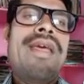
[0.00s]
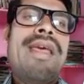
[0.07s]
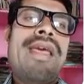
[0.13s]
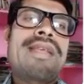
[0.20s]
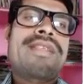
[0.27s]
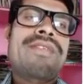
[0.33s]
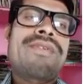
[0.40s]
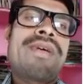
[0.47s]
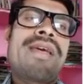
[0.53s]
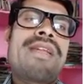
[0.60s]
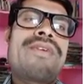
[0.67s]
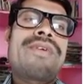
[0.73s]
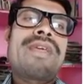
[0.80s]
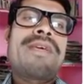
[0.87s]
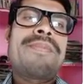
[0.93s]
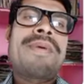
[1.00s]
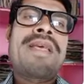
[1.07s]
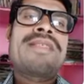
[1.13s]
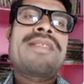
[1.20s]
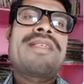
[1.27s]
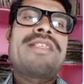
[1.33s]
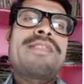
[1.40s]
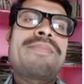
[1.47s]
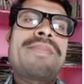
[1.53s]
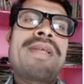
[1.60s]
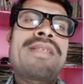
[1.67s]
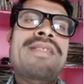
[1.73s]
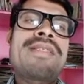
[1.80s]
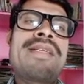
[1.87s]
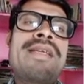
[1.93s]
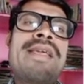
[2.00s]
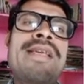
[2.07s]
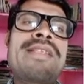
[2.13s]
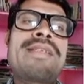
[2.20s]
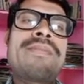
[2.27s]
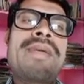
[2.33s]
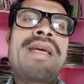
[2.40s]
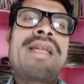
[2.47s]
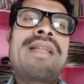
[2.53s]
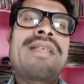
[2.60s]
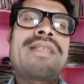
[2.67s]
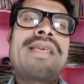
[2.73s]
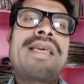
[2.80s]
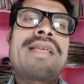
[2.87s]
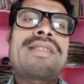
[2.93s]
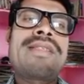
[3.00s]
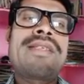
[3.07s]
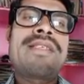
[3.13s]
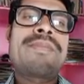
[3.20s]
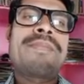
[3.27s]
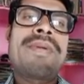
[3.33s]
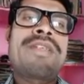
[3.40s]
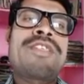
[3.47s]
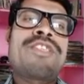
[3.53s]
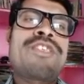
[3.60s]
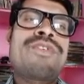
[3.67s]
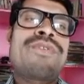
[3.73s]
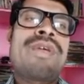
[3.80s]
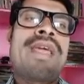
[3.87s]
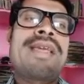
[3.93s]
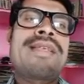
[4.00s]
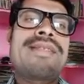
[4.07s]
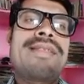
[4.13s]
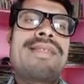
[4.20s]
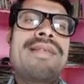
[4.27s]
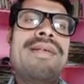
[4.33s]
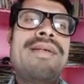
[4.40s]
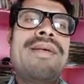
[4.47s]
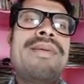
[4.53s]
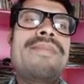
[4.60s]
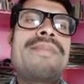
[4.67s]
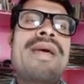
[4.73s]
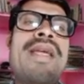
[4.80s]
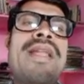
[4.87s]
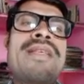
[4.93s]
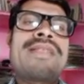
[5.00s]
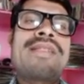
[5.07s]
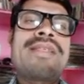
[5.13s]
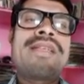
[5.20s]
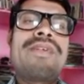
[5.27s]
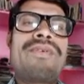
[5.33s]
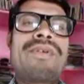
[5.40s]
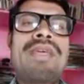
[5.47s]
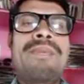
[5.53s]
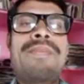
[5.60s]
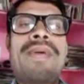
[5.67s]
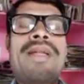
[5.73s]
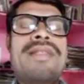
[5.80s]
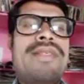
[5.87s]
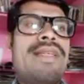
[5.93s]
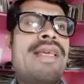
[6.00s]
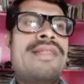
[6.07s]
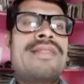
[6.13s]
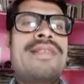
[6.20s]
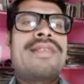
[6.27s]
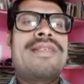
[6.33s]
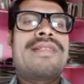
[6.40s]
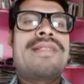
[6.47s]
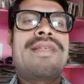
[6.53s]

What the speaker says: x square you keep as it is, plus 3x minus x is plus 2x minus 3 you keep as it is.